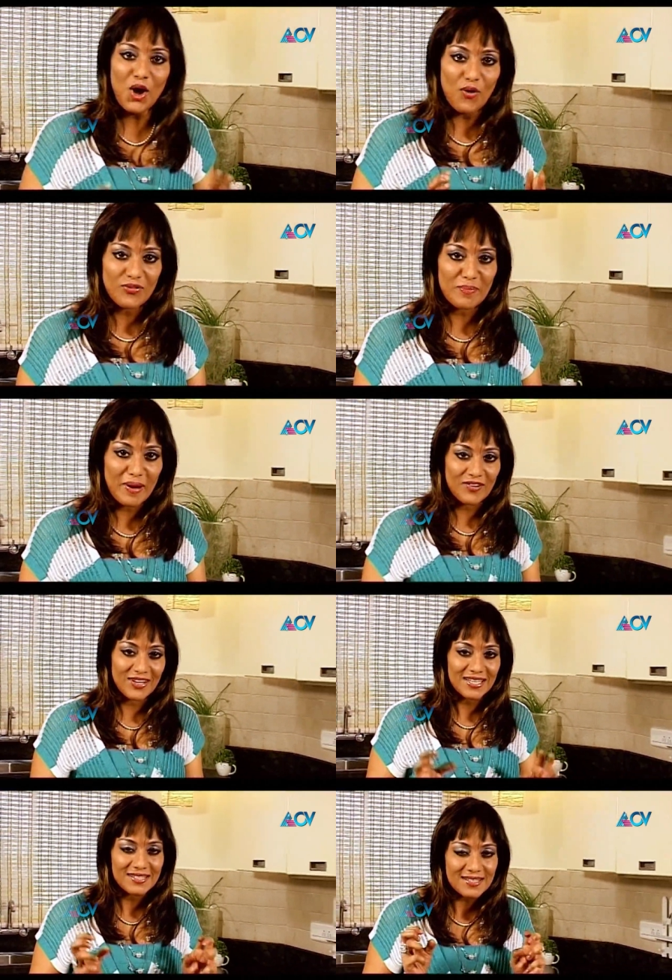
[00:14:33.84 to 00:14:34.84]
of the
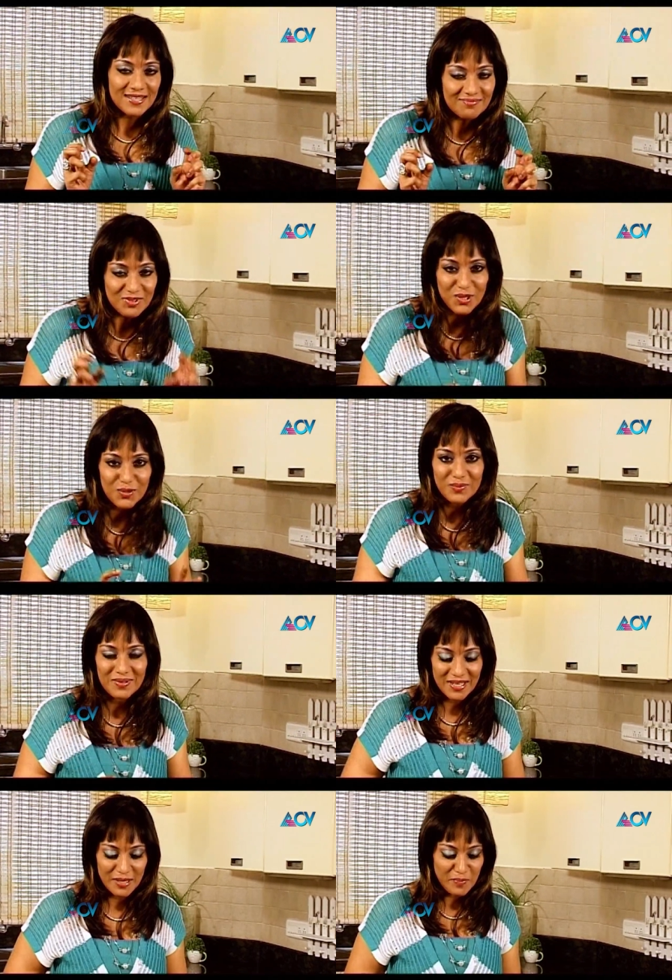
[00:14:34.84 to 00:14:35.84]
marinade is, you know,
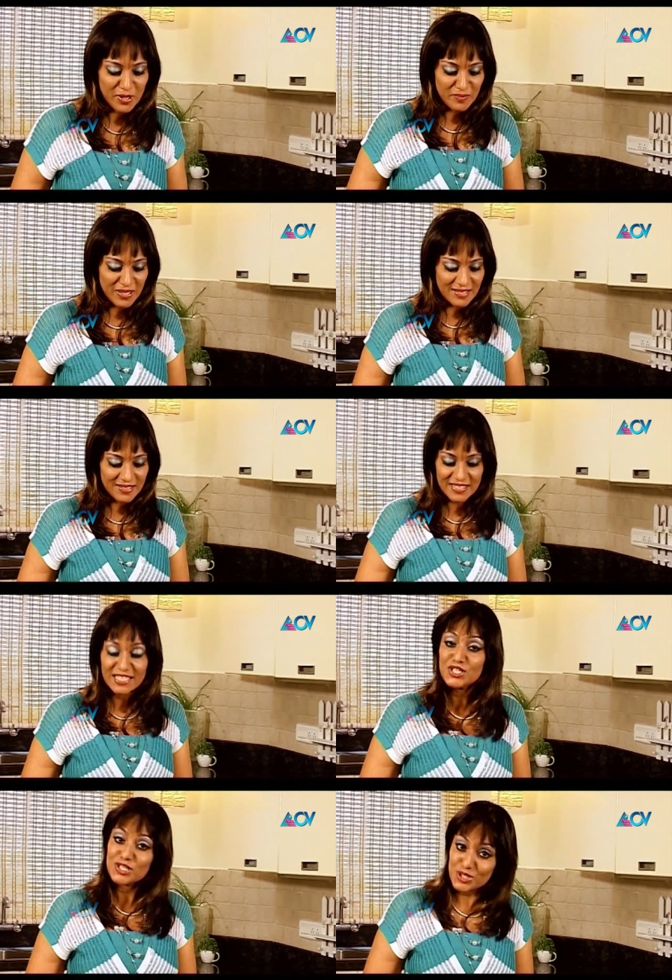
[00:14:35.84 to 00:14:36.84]
uh, permeated
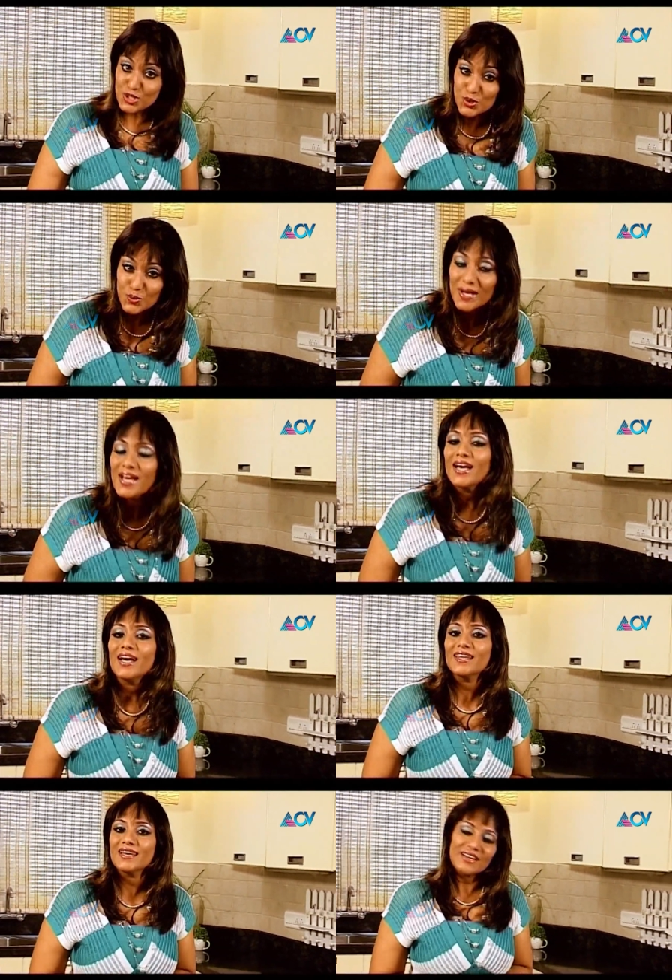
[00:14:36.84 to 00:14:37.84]
into
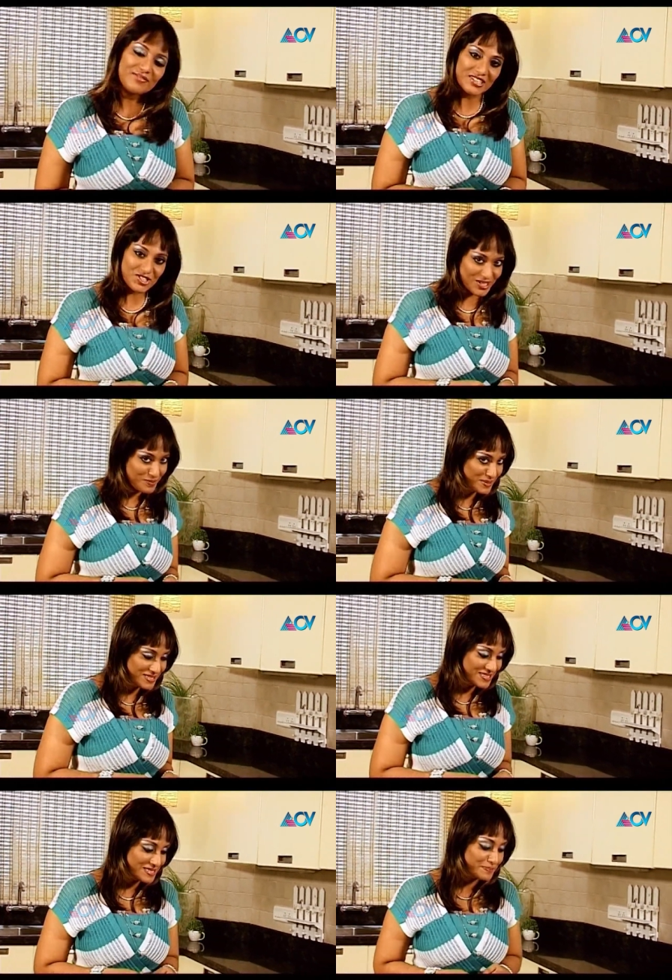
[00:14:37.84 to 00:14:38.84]
the lovely chicken
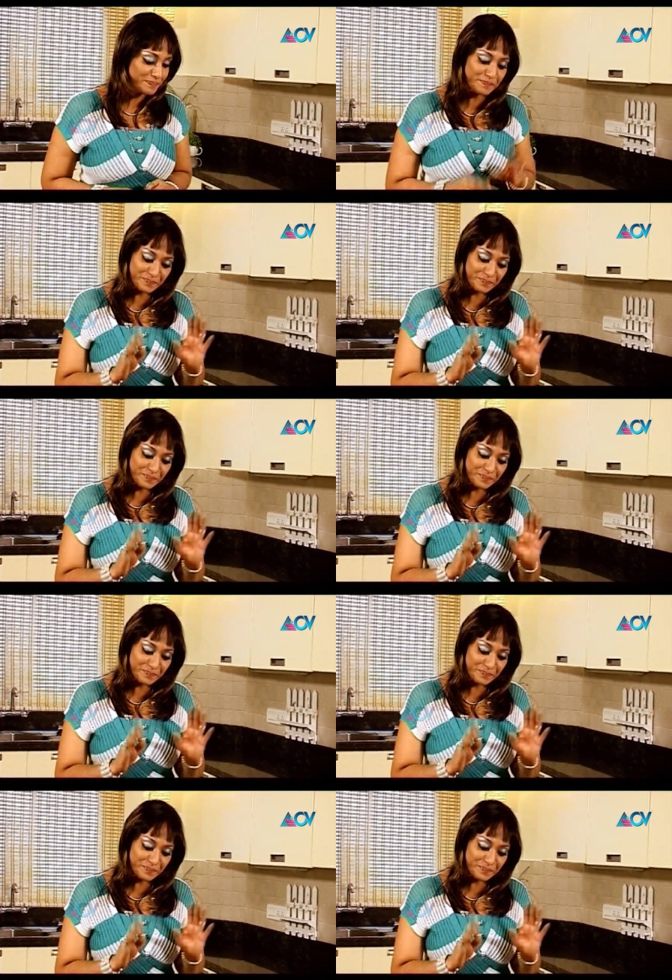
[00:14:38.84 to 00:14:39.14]
pieces.